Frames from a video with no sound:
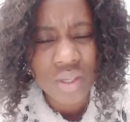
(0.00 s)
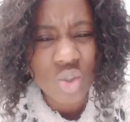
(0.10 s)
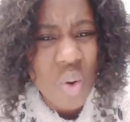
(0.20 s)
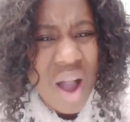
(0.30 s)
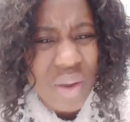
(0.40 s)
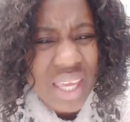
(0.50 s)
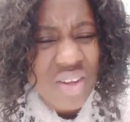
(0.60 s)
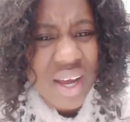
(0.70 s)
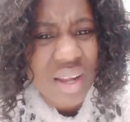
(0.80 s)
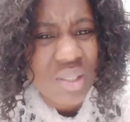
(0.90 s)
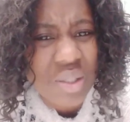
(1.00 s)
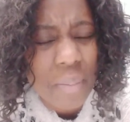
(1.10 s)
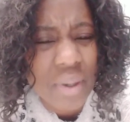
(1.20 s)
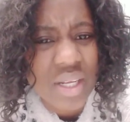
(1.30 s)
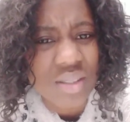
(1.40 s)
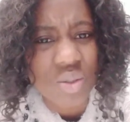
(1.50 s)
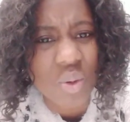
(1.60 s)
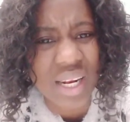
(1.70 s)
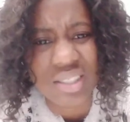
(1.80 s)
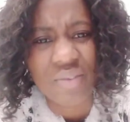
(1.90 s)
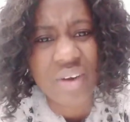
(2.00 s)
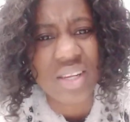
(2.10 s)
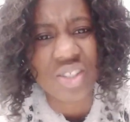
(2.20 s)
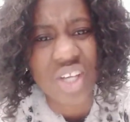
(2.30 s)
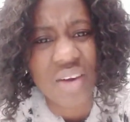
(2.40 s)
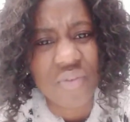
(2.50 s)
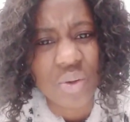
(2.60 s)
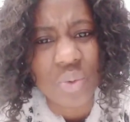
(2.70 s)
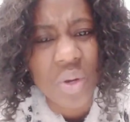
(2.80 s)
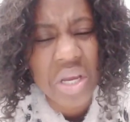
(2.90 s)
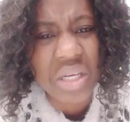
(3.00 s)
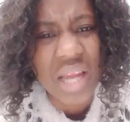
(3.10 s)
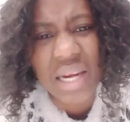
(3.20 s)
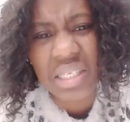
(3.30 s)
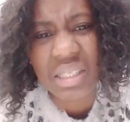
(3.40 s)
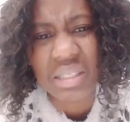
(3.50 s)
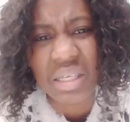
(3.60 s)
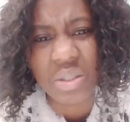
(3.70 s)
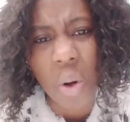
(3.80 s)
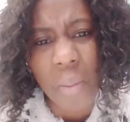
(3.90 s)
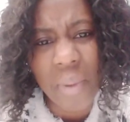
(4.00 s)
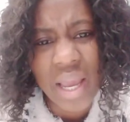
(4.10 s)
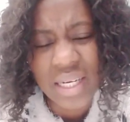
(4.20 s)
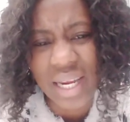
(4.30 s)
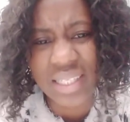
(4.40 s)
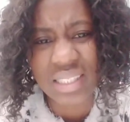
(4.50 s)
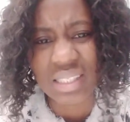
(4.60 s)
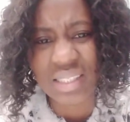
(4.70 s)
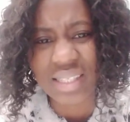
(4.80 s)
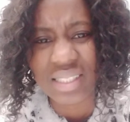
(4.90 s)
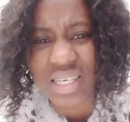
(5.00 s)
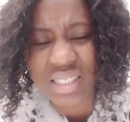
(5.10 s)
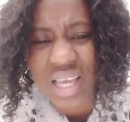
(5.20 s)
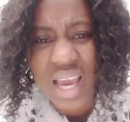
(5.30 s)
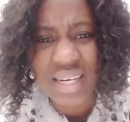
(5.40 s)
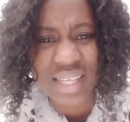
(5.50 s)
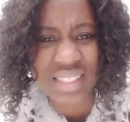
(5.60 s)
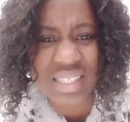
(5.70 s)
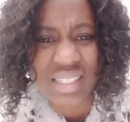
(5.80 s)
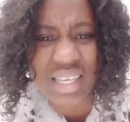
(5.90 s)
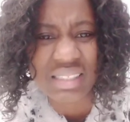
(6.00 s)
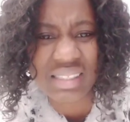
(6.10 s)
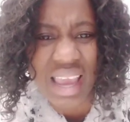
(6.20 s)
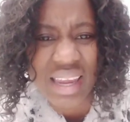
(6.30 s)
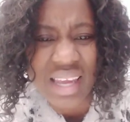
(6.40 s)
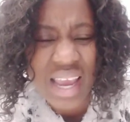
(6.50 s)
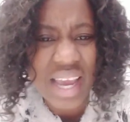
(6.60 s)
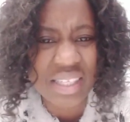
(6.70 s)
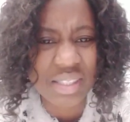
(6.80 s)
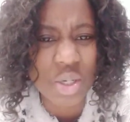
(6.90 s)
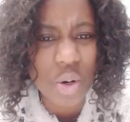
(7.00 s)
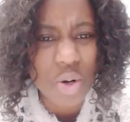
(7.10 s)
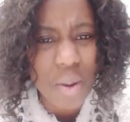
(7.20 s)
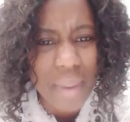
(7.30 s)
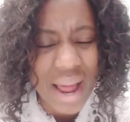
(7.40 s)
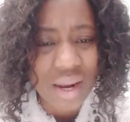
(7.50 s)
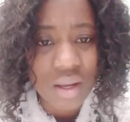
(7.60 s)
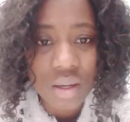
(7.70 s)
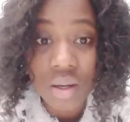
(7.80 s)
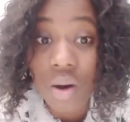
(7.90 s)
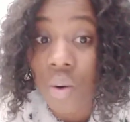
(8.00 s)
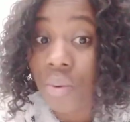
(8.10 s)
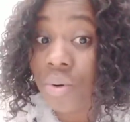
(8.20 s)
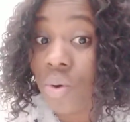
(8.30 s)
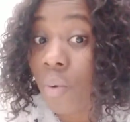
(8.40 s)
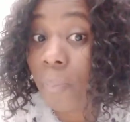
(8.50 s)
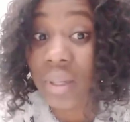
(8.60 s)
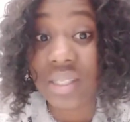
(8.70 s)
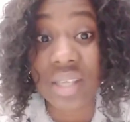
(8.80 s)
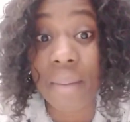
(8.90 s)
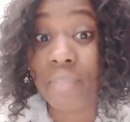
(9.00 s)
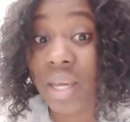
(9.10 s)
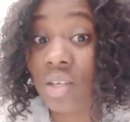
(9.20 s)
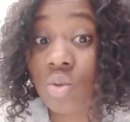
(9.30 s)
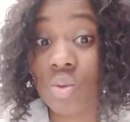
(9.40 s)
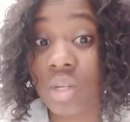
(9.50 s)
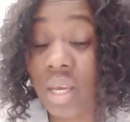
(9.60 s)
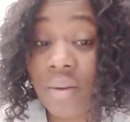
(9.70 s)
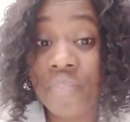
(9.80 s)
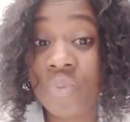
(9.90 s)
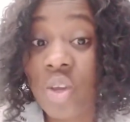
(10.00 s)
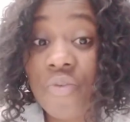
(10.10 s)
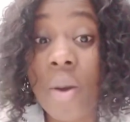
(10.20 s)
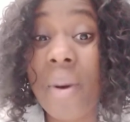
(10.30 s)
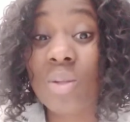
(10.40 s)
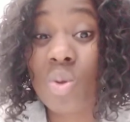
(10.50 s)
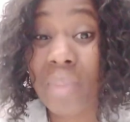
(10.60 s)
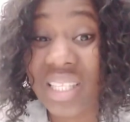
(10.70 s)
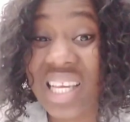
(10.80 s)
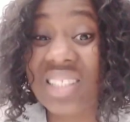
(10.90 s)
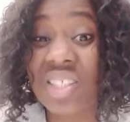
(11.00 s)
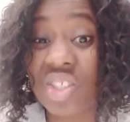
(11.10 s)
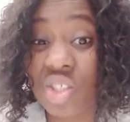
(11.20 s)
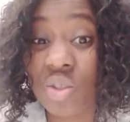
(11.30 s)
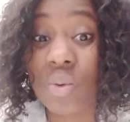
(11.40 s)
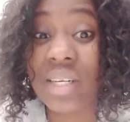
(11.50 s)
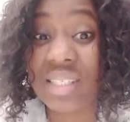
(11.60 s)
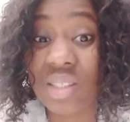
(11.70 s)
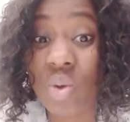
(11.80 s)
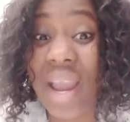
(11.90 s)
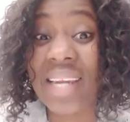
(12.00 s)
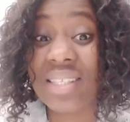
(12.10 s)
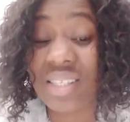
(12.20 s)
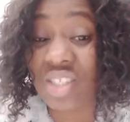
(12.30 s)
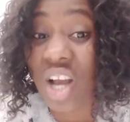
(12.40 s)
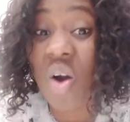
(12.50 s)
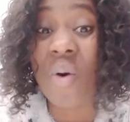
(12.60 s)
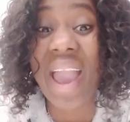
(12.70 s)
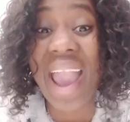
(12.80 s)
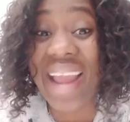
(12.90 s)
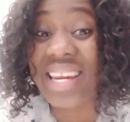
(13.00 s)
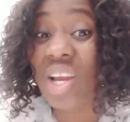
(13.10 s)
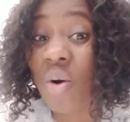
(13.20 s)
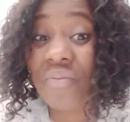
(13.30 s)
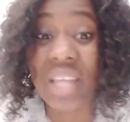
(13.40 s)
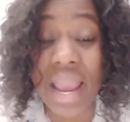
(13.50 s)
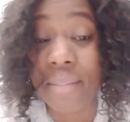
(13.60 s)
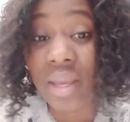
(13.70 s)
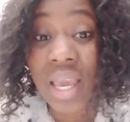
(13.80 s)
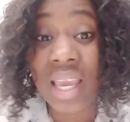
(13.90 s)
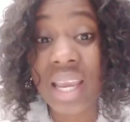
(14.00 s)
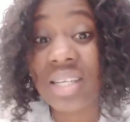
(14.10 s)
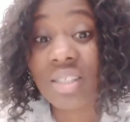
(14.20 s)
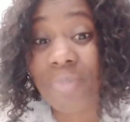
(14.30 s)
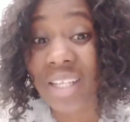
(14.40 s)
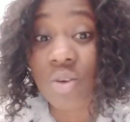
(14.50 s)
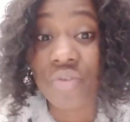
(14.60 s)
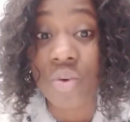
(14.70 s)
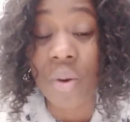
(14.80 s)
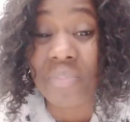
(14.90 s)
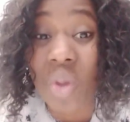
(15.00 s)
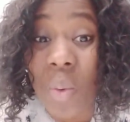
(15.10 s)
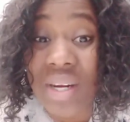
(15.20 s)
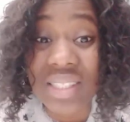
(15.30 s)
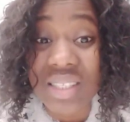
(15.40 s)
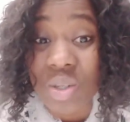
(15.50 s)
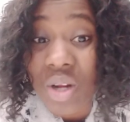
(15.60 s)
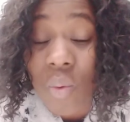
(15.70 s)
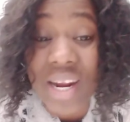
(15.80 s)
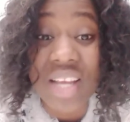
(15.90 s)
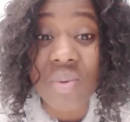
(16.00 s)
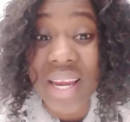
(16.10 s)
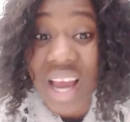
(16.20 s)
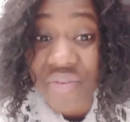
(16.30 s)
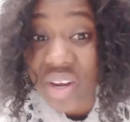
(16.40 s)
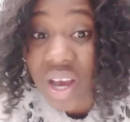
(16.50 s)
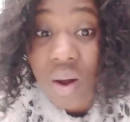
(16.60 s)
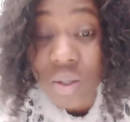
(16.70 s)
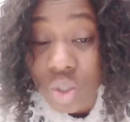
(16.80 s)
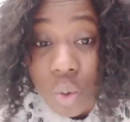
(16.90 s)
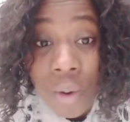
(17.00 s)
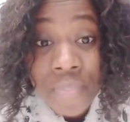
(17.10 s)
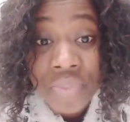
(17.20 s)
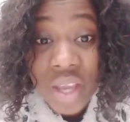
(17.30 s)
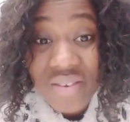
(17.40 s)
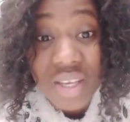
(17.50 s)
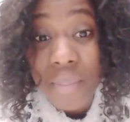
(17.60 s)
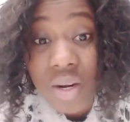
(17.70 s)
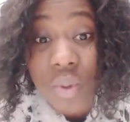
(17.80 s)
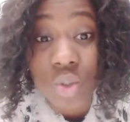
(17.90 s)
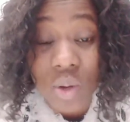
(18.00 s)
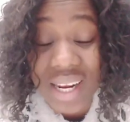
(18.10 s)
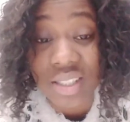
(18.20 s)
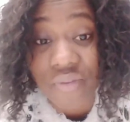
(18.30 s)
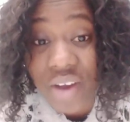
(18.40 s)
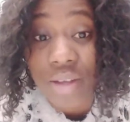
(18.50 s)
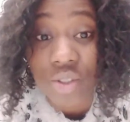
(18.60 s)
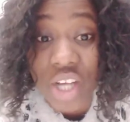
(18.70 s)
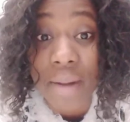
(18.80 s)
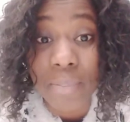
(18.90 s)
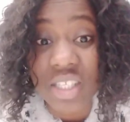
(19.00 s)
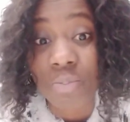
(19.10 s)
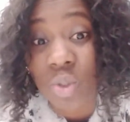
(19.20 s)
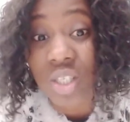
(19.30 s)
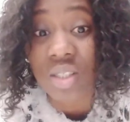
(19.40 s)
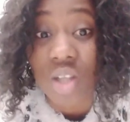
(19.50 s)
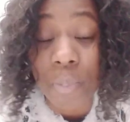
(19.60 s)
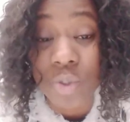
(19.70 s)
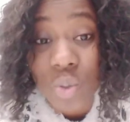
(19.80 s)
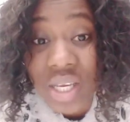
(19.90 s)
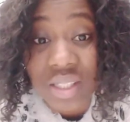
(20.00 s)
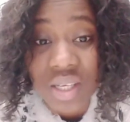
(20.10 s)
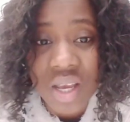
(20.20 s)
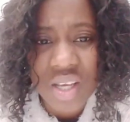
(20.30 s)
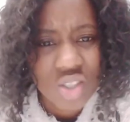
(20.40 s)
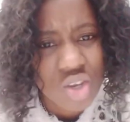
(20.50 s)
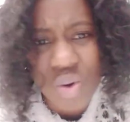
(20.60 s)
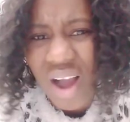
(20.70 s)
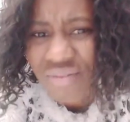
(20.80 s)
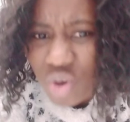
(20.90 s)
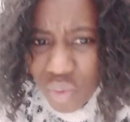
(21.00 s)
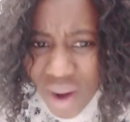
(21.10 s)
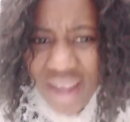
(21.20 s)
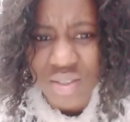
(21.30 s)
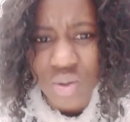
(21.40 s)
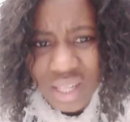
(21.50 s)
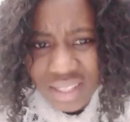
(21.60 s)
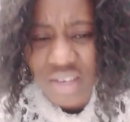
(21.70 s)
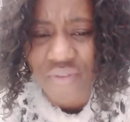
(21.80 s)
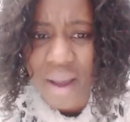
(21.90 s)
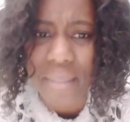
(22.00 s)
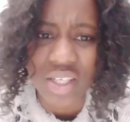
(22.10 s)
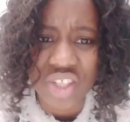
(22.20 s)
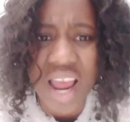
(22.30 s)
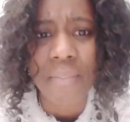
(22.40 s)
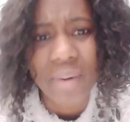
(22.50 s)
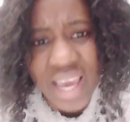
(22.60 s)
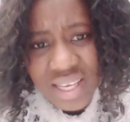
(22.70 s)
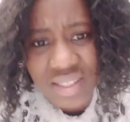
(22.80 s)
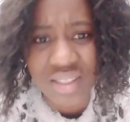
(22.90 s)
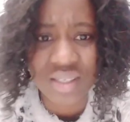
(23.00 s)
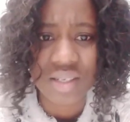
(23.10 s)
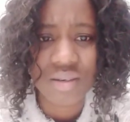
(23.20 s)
So how can you allow somebody else to classify the child for you? That this is a dumb, that this is a this, that is insane, it's not normal. Oh no, please, I beg you today. If you're about to make that decision to listen to any teacher or any of them in this part of Europe, don't listen to them, whether you are in Africa also. If somebody wants to classify your child, please put a stop to it. So you have no right to classify my child, please.